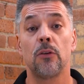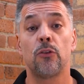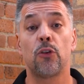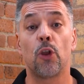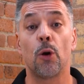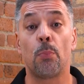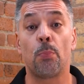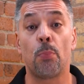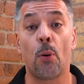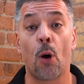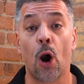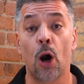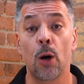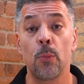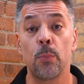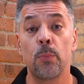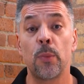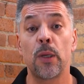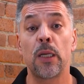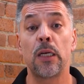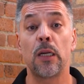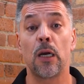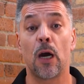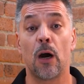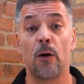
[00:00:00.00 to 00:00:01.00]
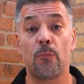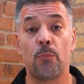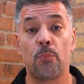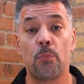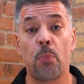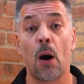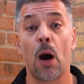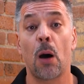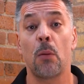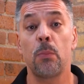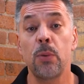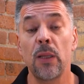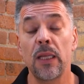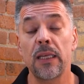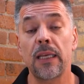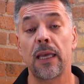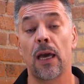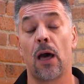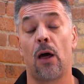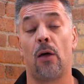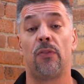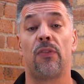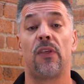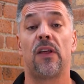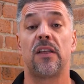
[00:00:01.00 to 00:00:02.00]
Department of Public
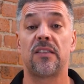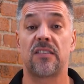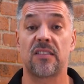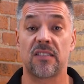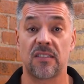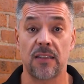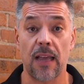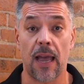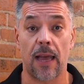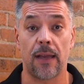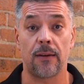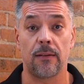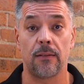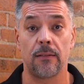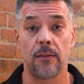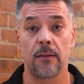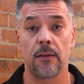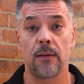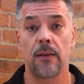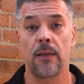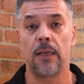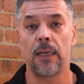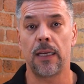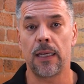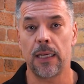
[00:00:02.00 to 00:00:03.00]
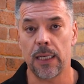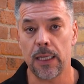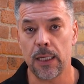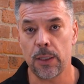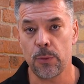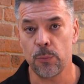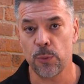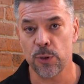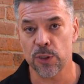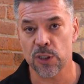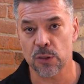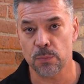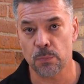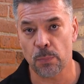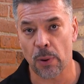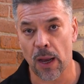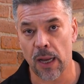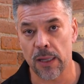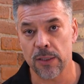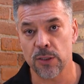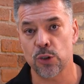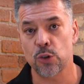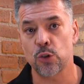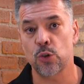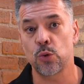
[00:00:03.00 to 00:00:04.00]
Health said in
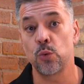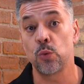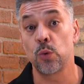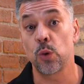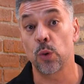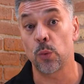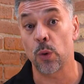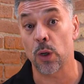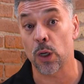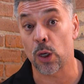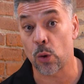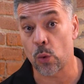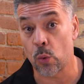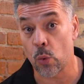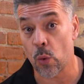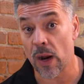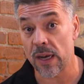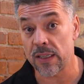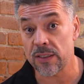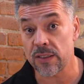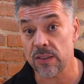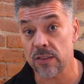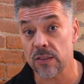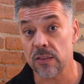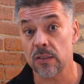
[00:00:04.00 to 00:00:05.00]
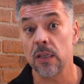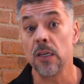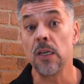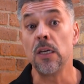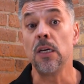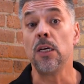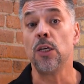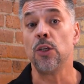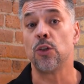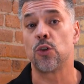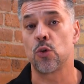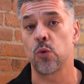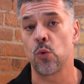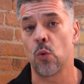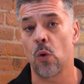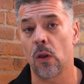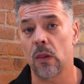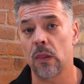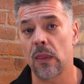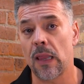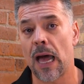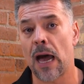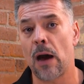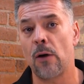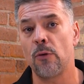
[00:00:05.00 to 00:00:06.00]
response to a request to
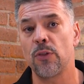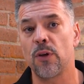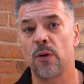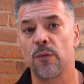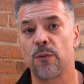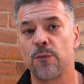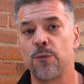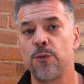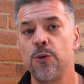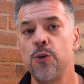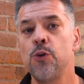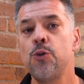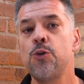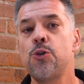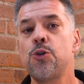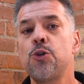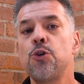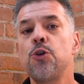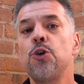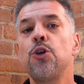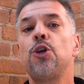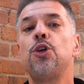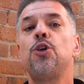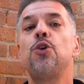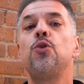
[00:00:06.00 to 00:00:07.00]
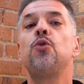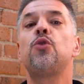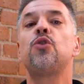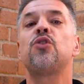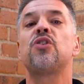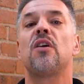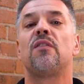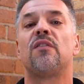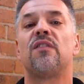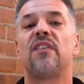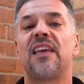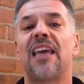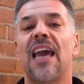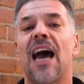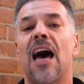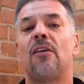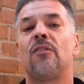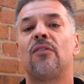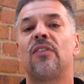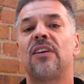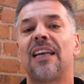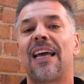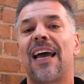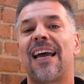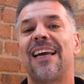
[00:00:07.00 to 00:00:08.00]
allow the future use of
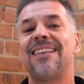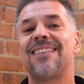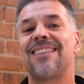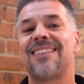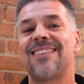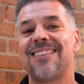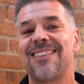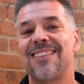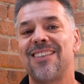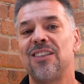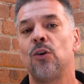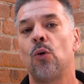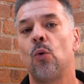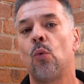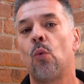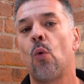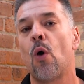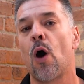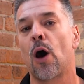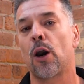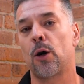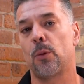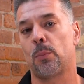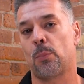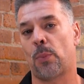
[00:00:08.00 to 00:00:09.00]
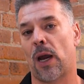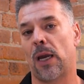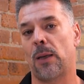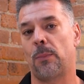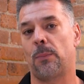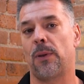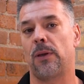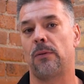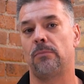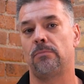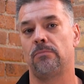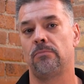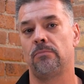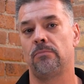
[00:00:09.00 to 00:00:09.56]
galvanized steel water piping.